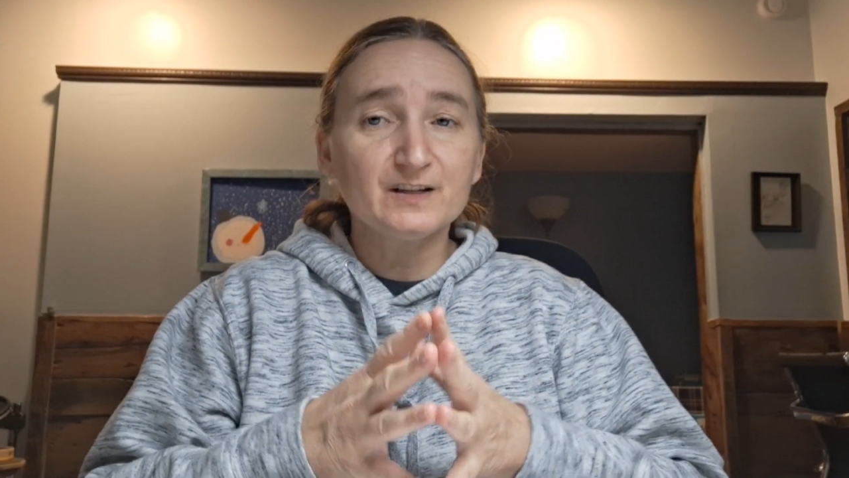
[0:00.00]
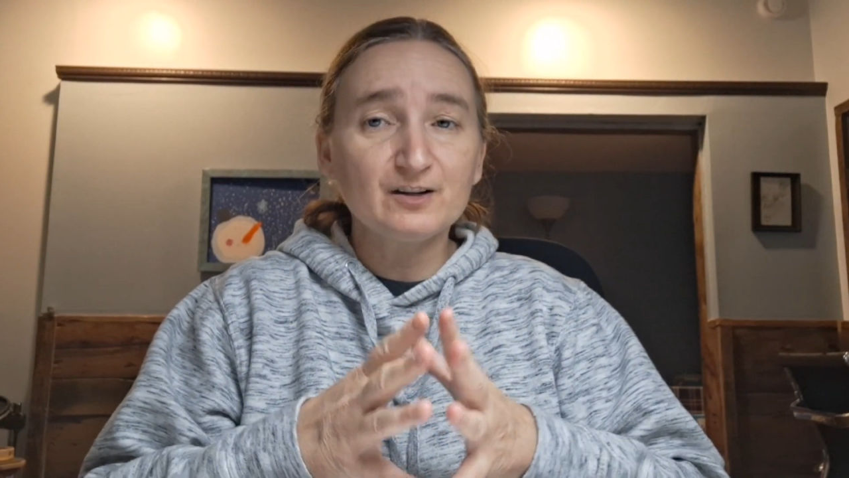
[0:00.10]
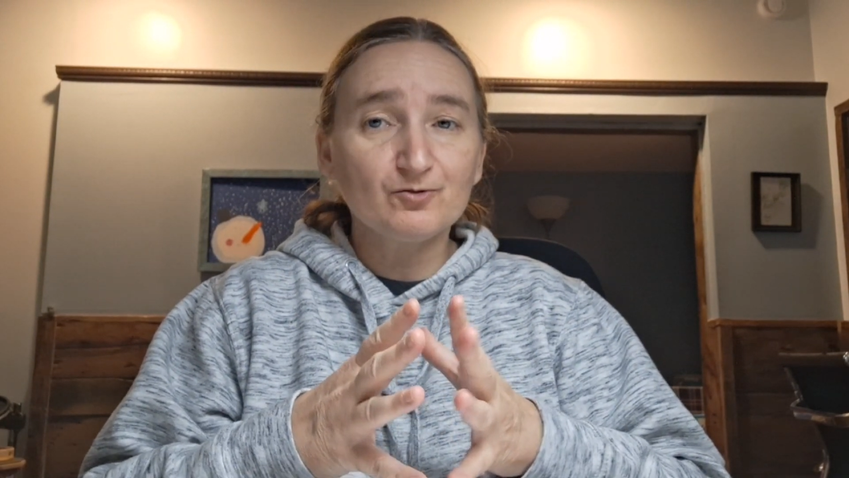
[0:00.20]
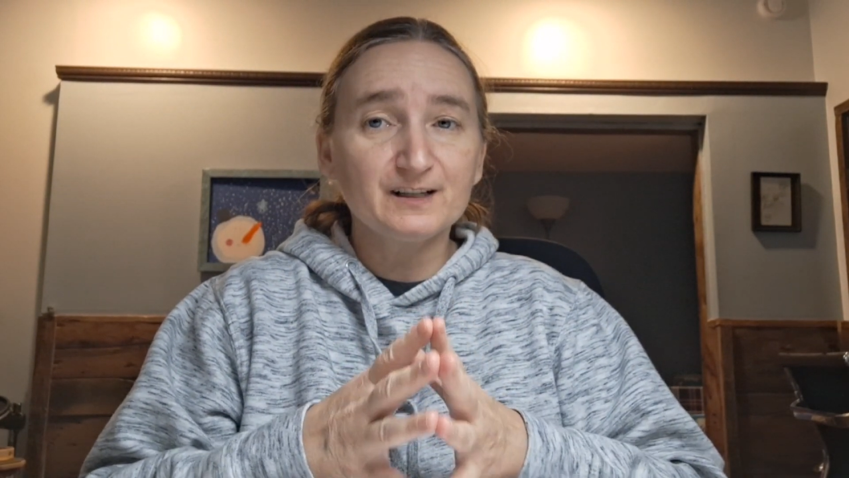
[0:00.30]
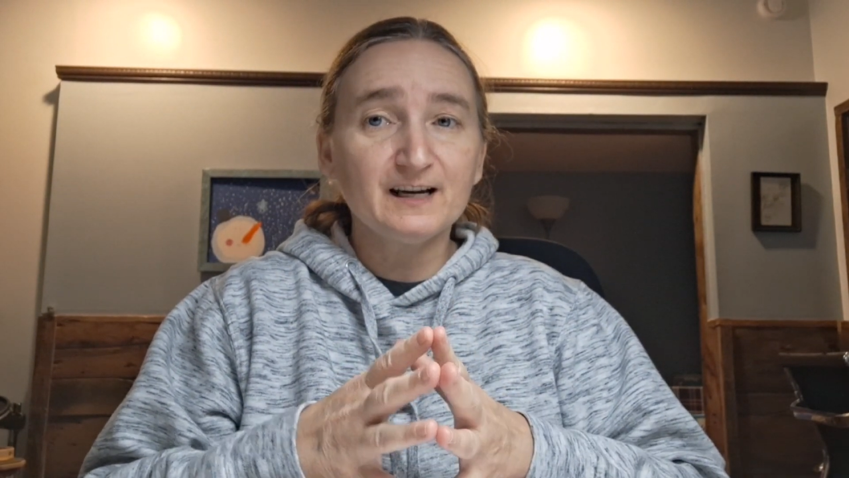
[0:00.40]

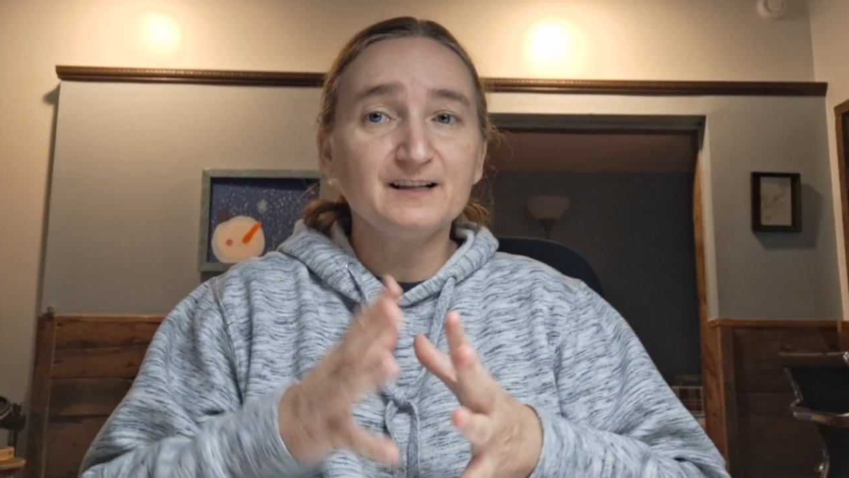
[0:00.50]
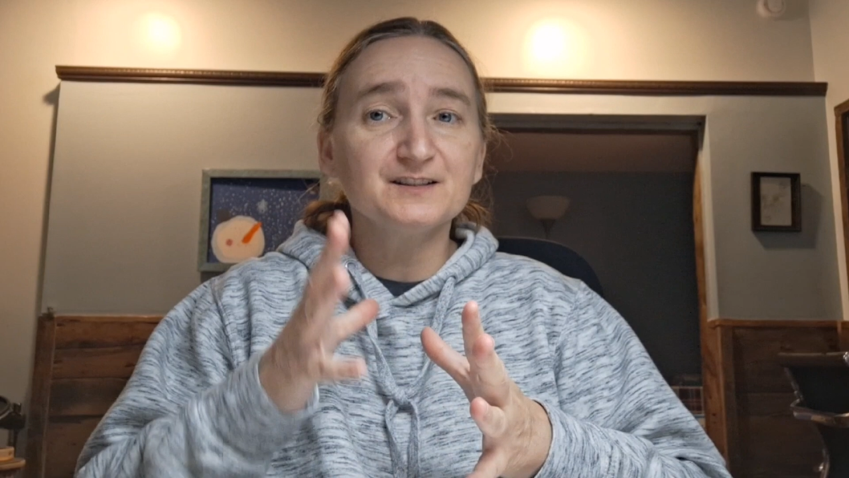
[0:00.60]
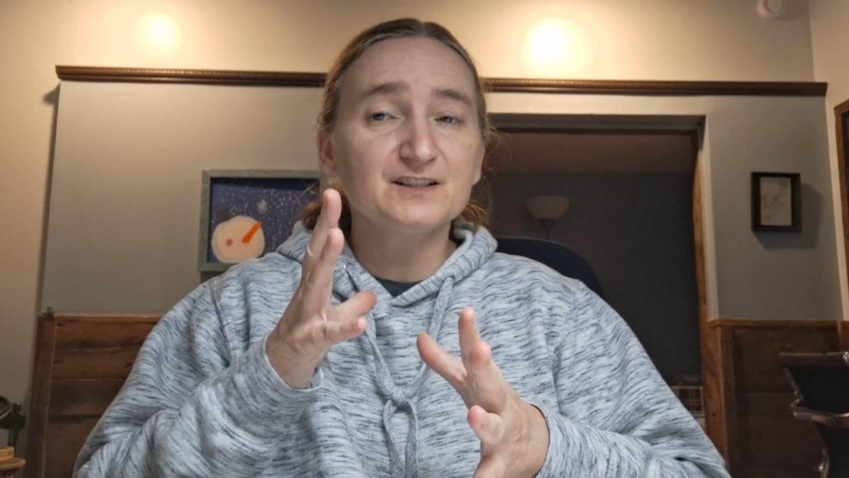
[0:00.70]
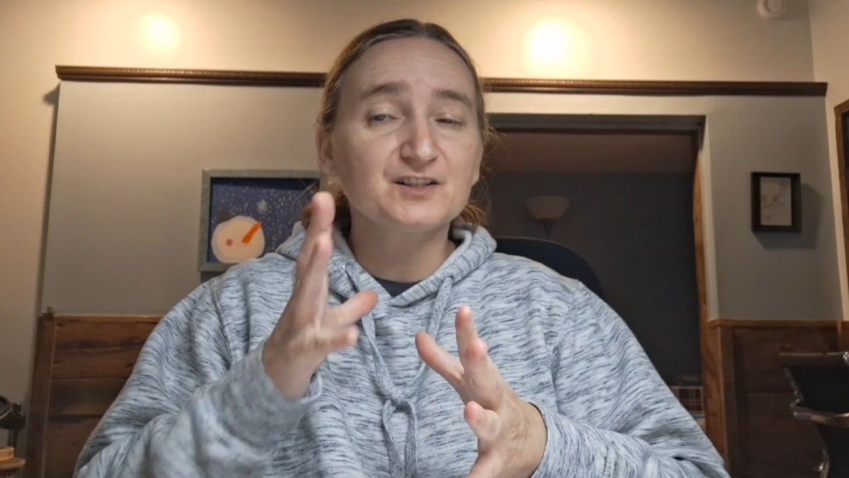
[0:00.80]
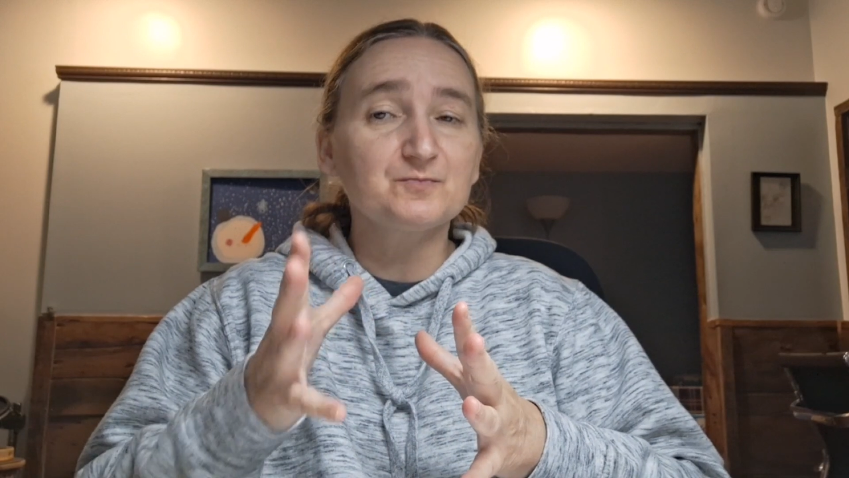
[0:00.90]

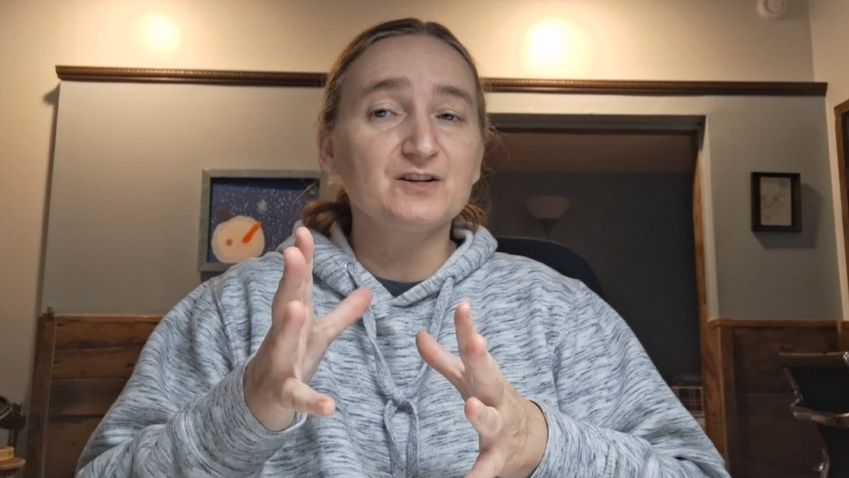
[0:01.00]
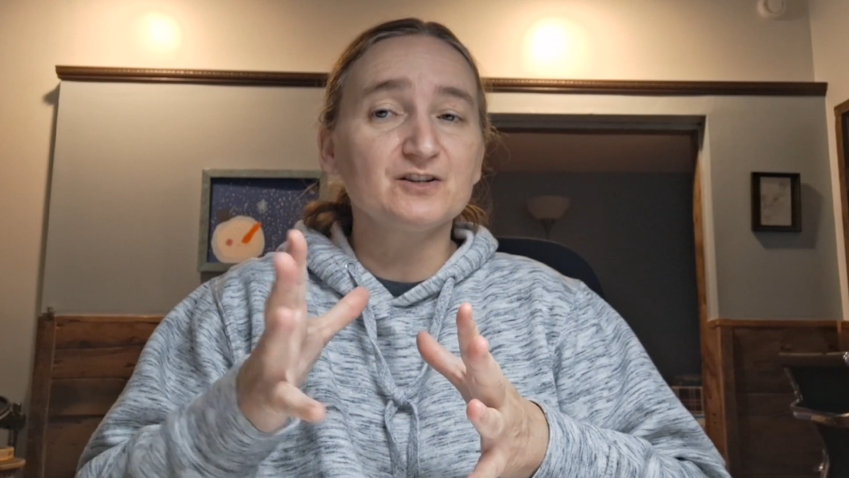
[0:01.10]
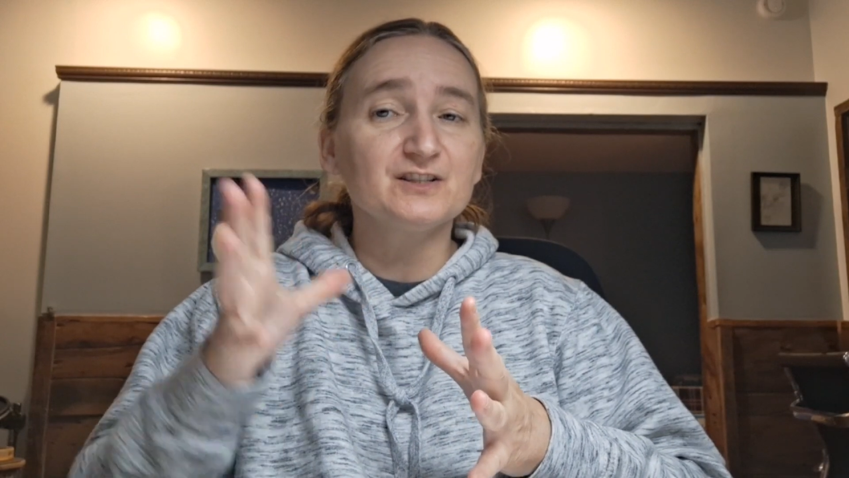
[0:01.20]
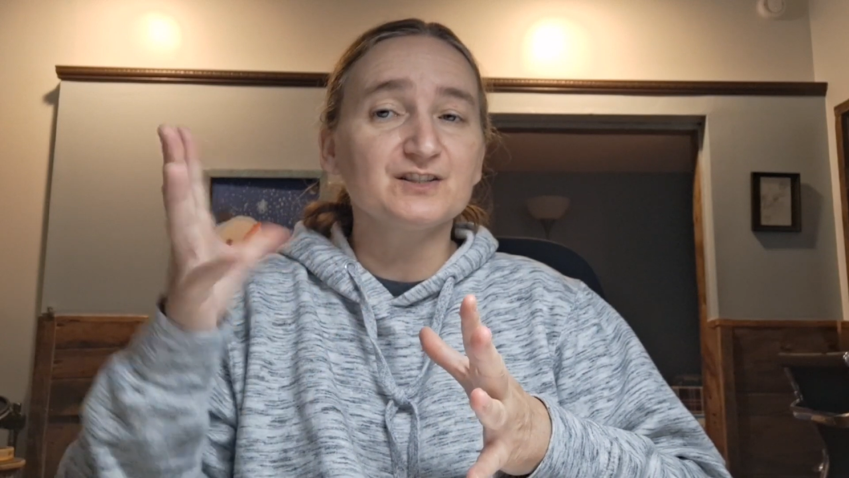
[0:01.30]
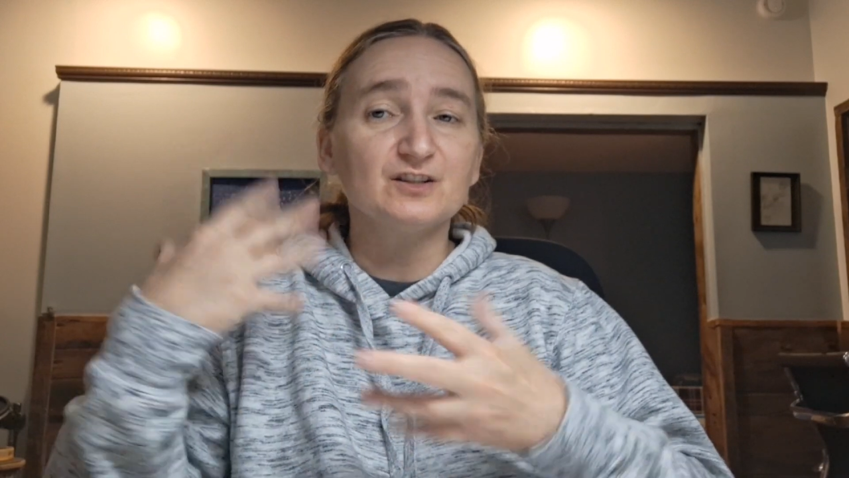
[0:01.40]
recreating the experience